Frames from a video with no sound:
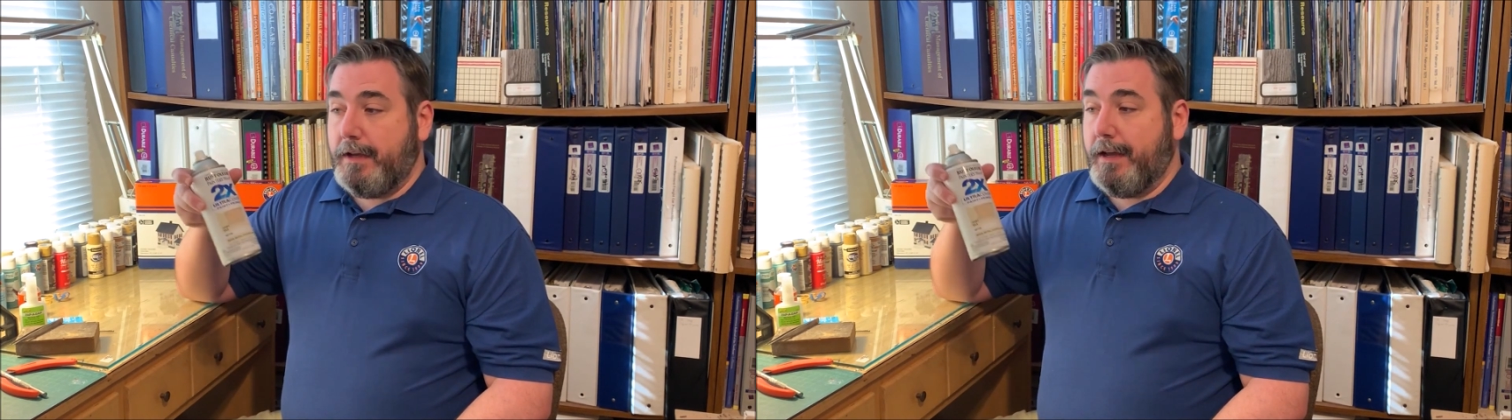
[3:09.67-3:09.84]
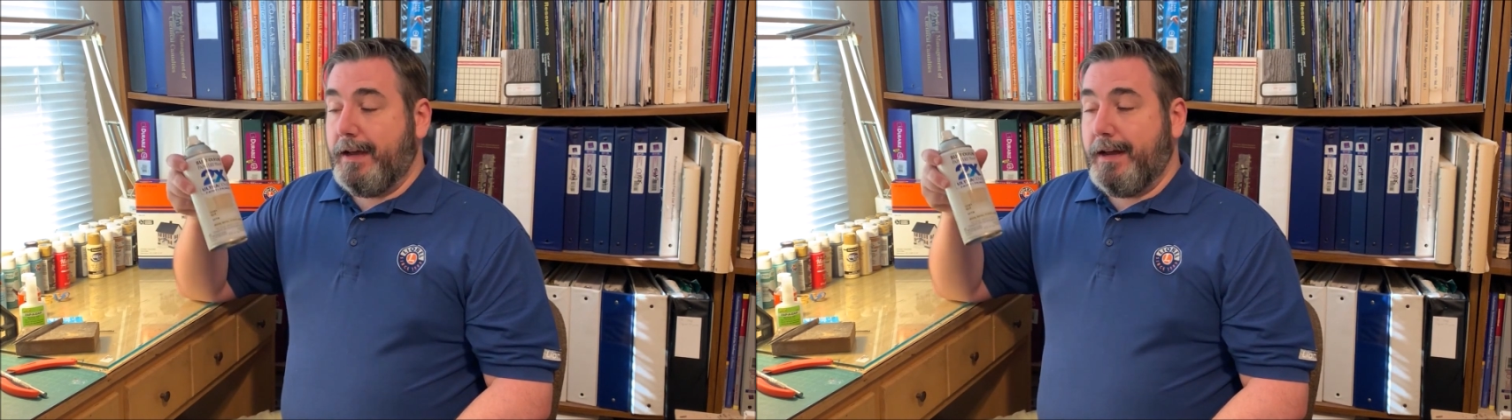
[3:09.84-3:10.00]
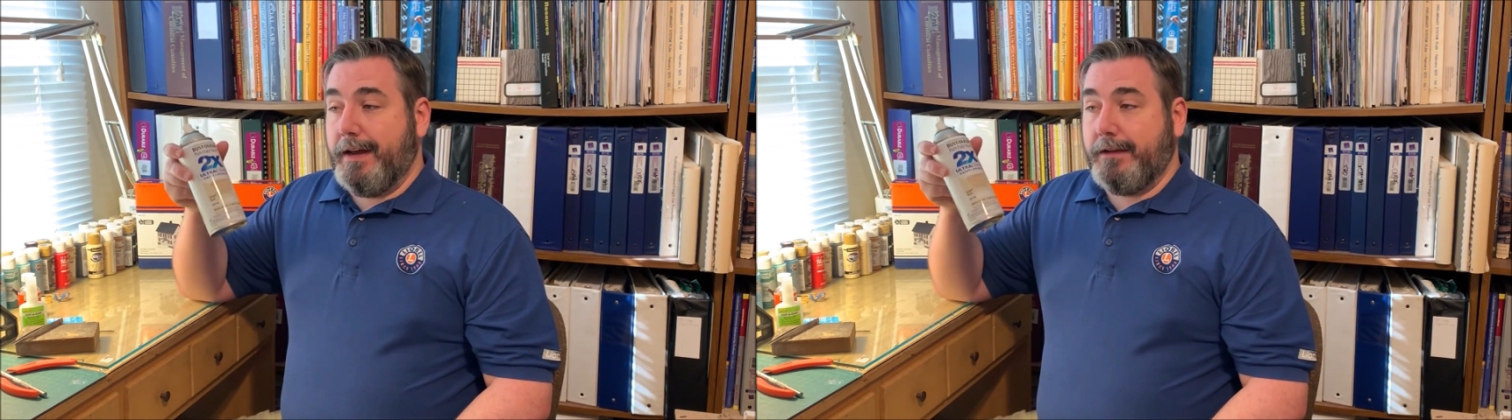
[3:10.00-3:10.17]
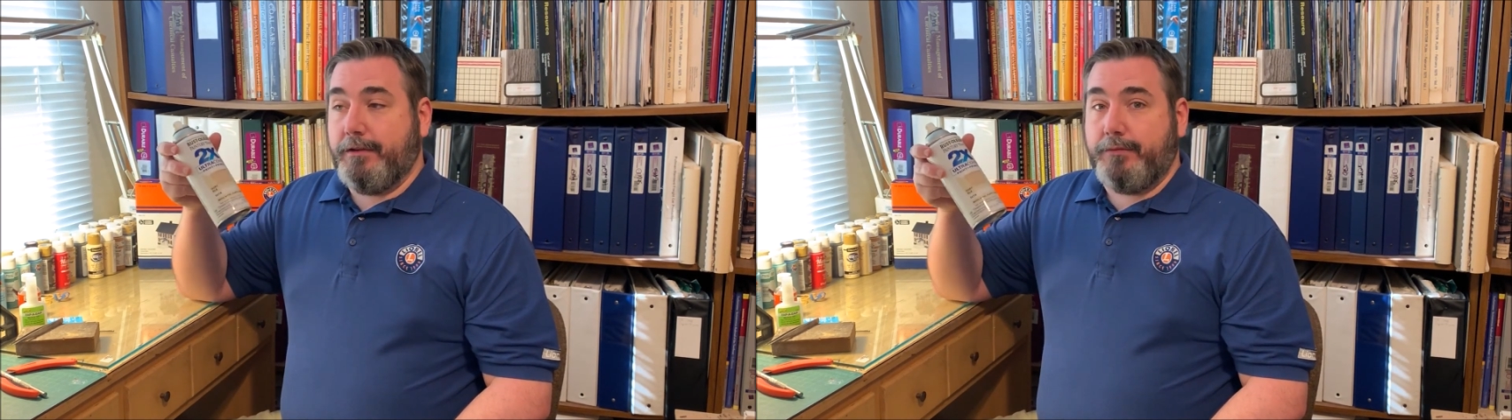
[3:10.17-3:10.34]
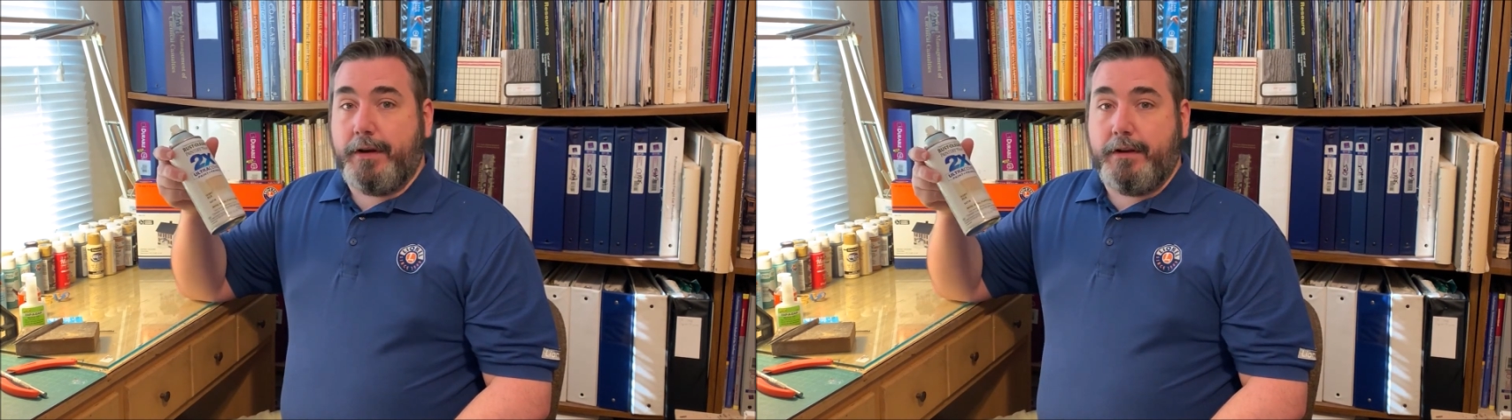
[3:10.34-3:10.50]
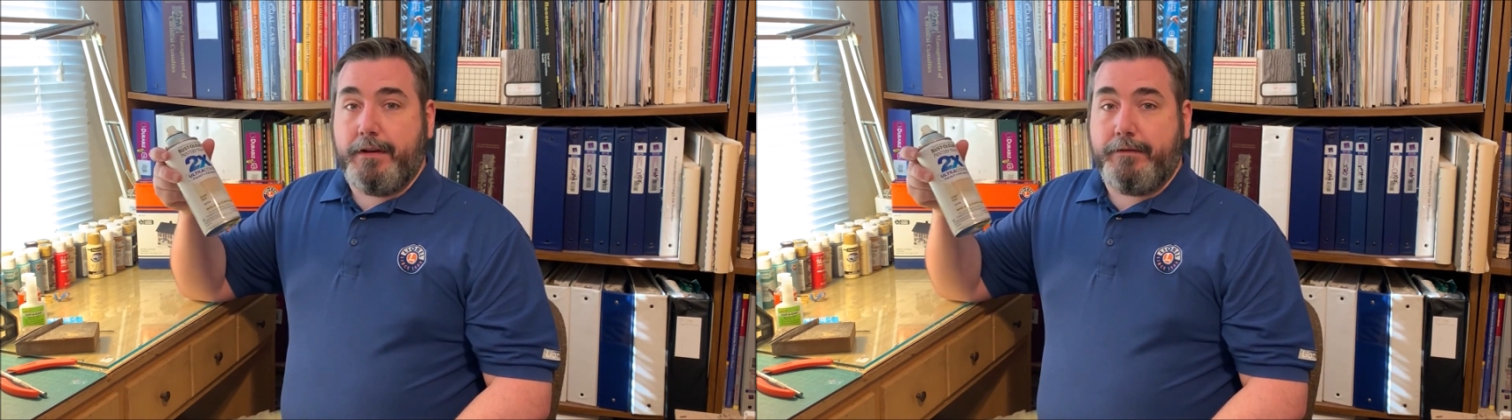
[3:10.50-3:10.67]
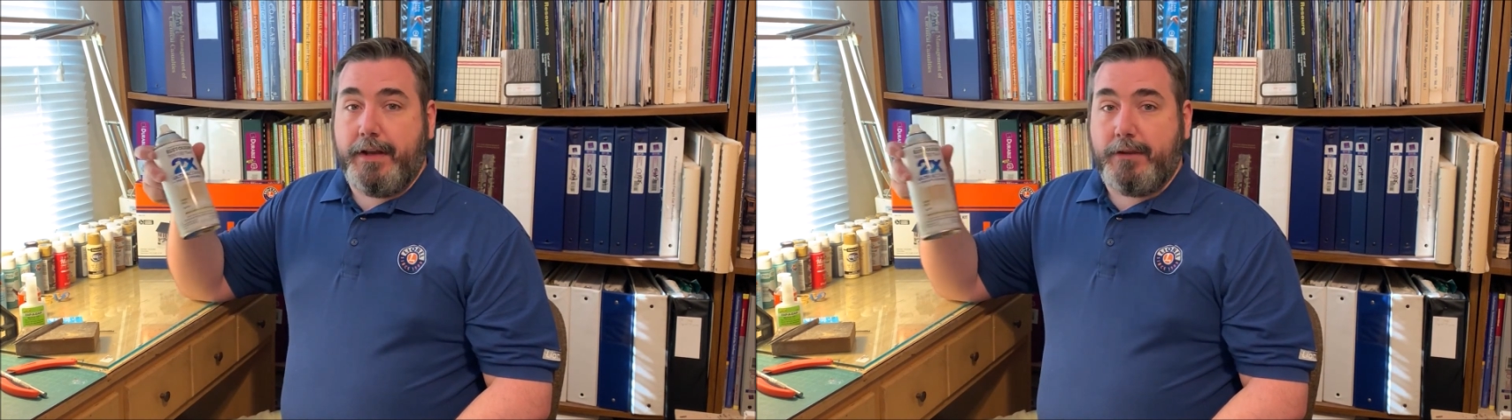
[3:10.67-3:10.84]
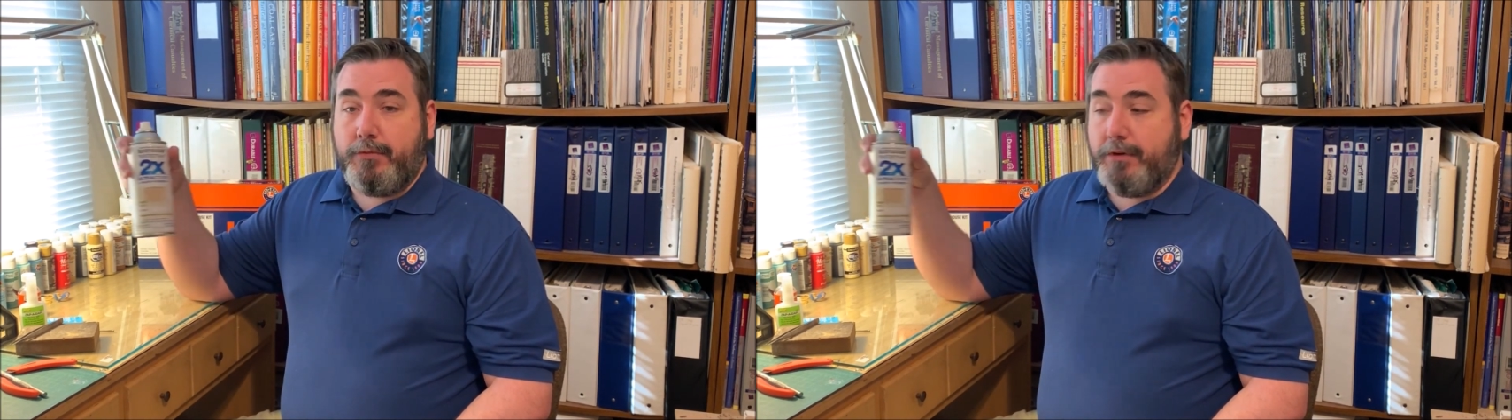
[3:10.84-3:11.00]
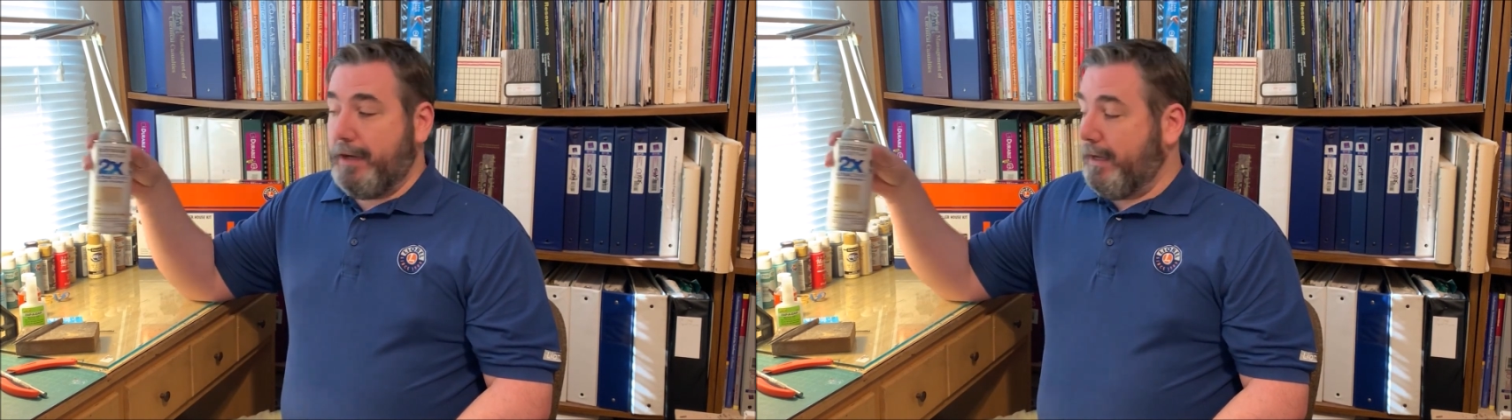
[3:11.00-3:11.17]
and is readily
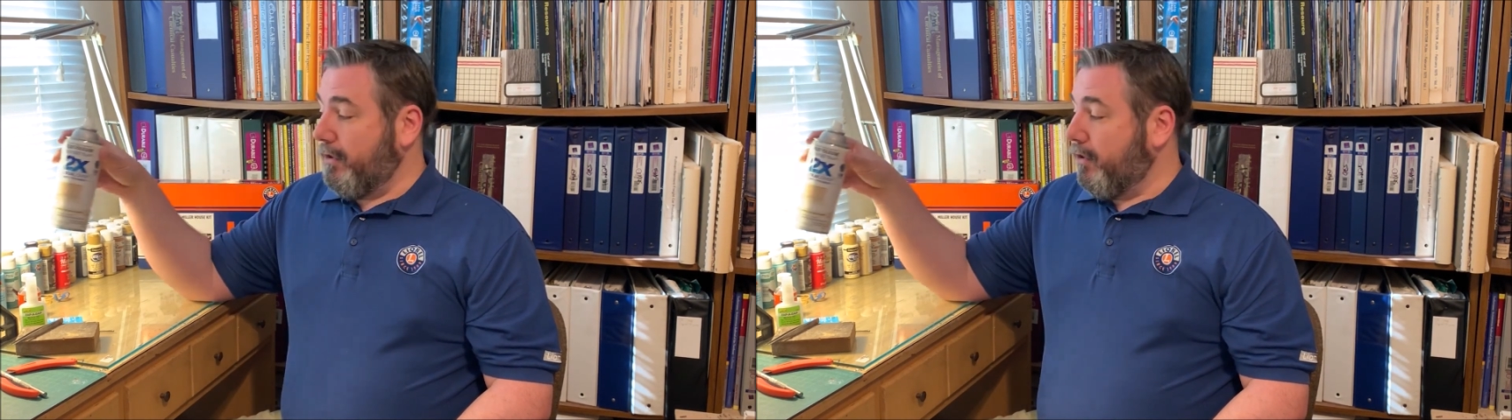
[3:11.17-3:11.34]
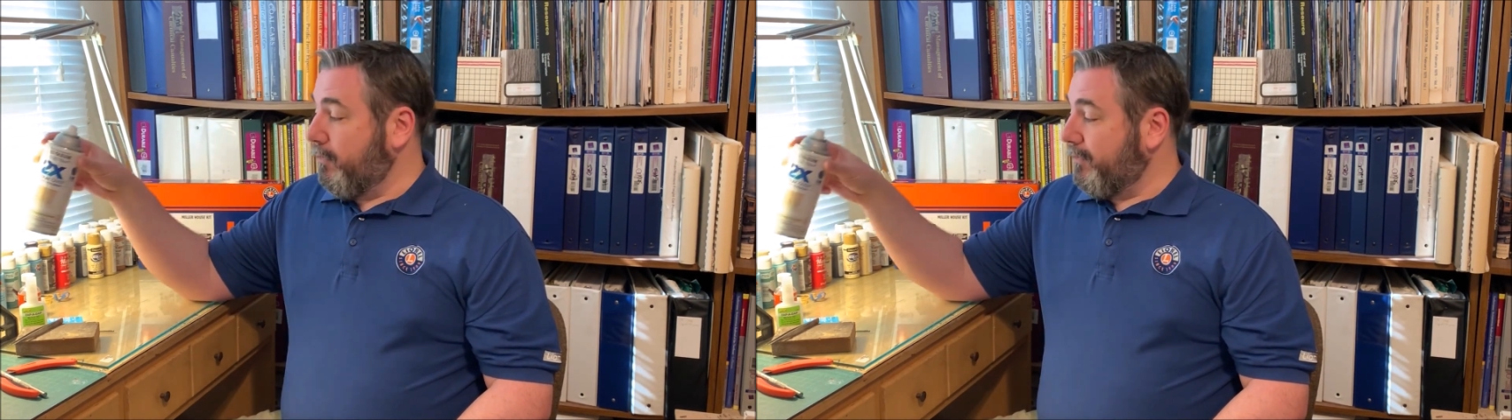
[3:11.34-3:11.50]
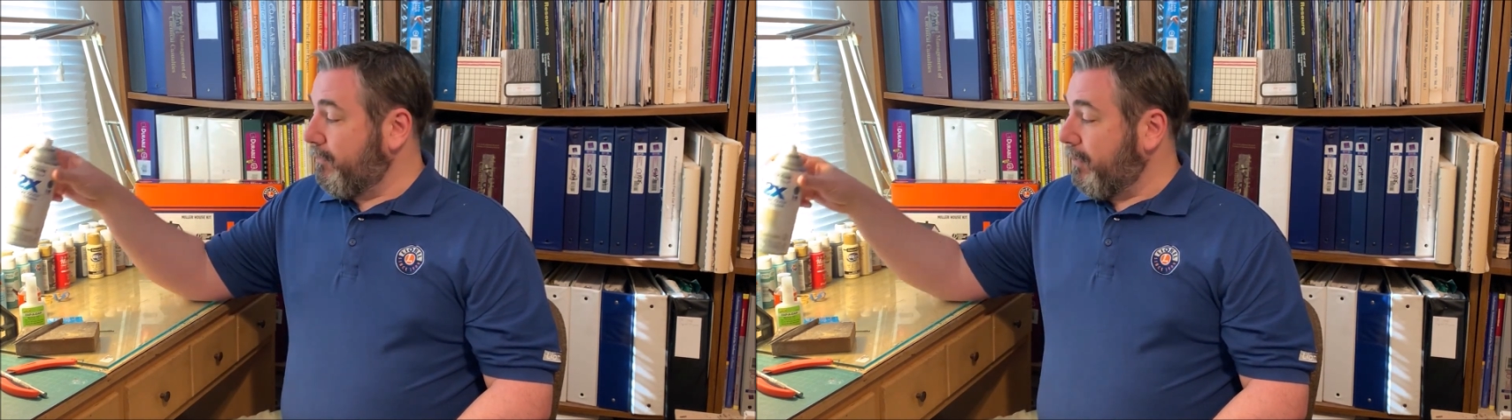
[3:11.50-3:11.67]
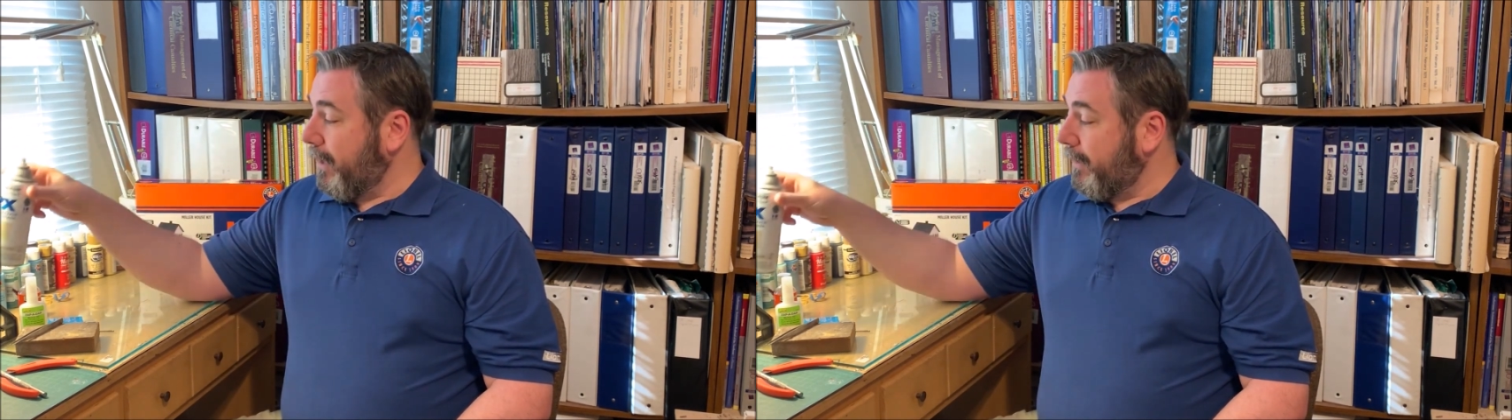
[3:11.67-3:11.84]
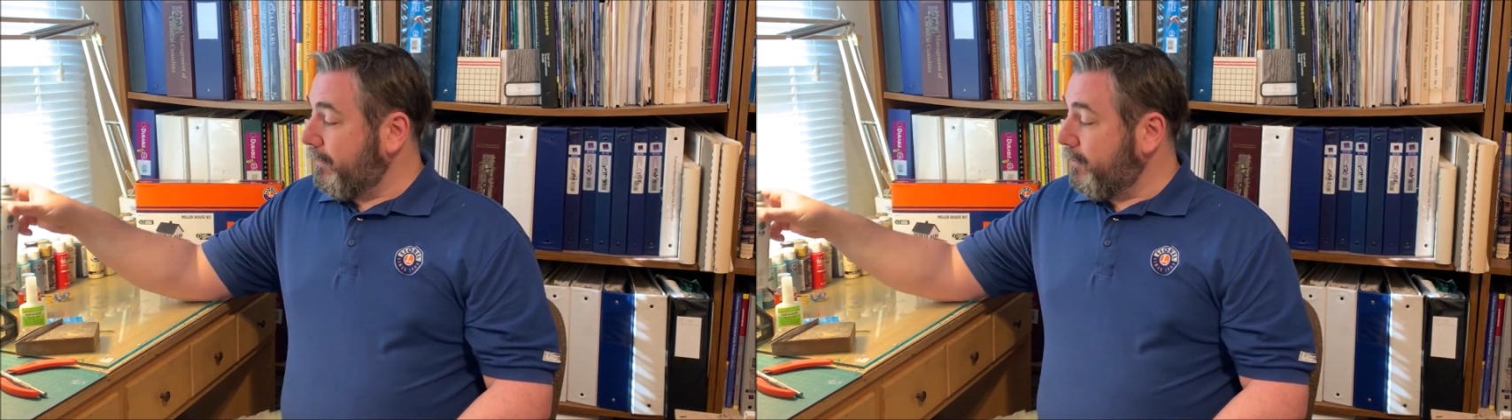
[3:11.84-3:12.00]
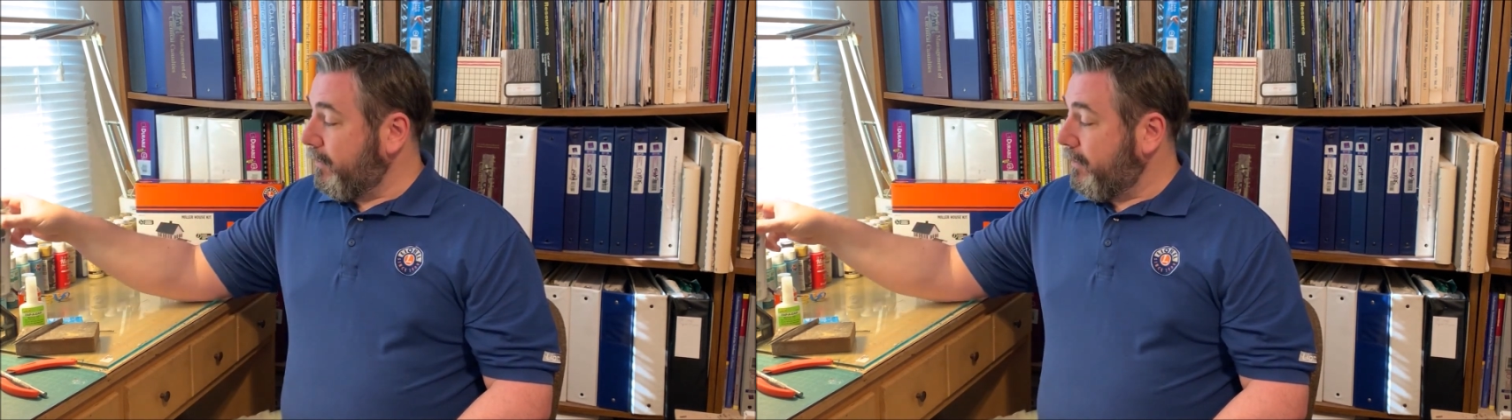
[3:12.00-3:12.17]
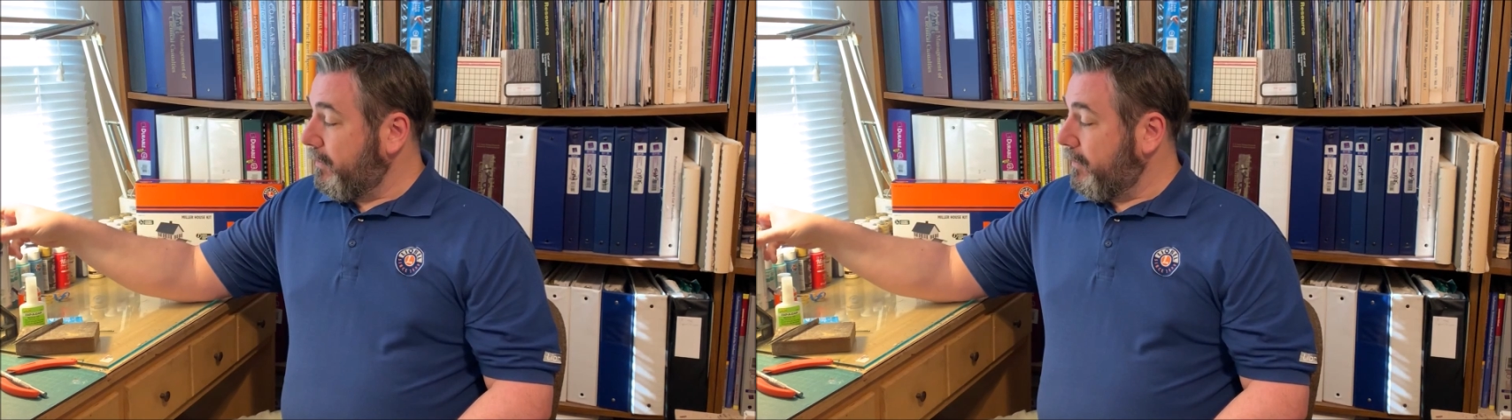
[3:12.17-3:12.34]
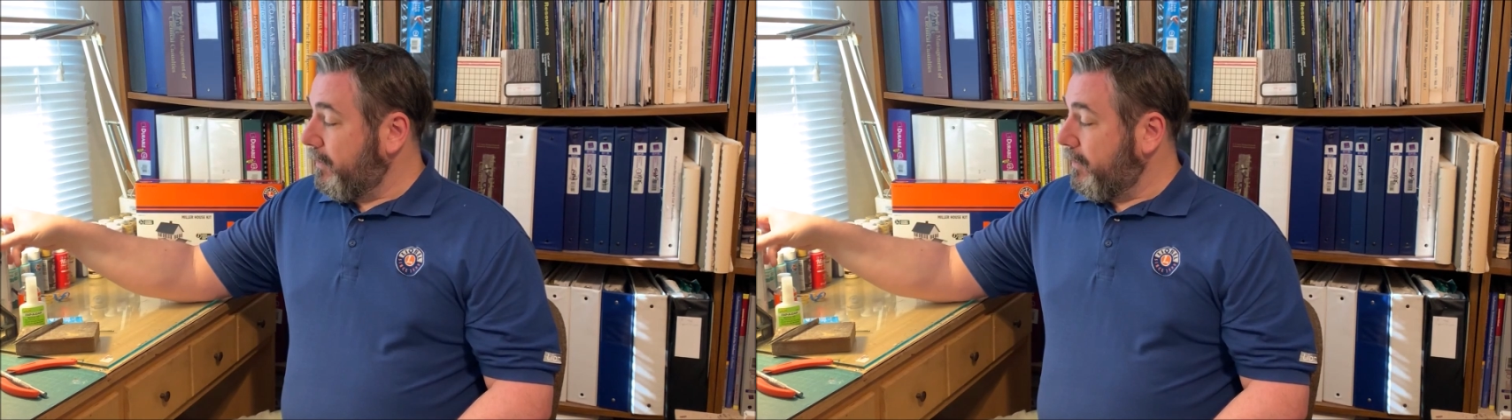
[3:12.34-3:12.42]
available at any home supply store.